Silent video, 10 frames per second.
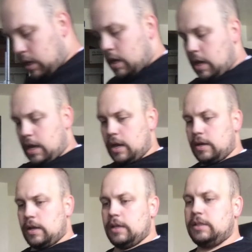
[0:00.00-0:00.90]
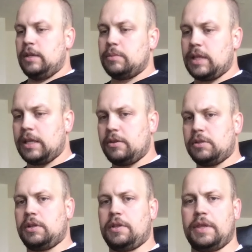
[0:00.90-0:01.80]
And it seems like there's
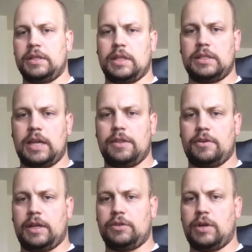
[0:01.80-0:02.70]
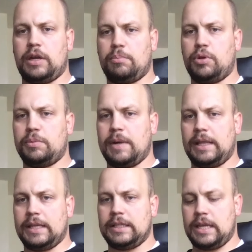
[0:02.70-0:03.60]
little things on the side that are like trying to push my
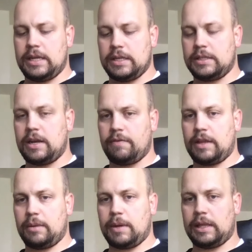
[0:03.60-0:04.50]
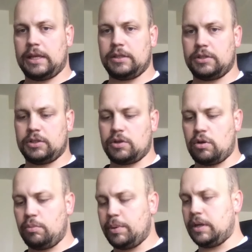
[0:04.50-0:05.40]
legs in instead of letting my legs just
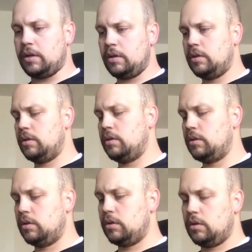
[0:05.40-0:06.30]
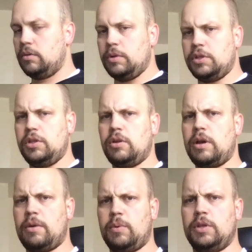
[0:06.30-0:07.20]
open. Which, you know
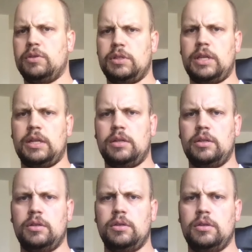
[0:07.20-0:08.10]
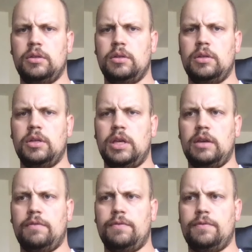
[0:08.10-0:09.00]
how when you sit,
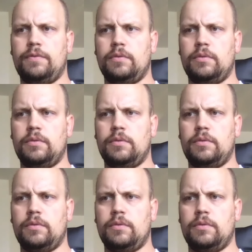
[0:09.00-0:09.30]
if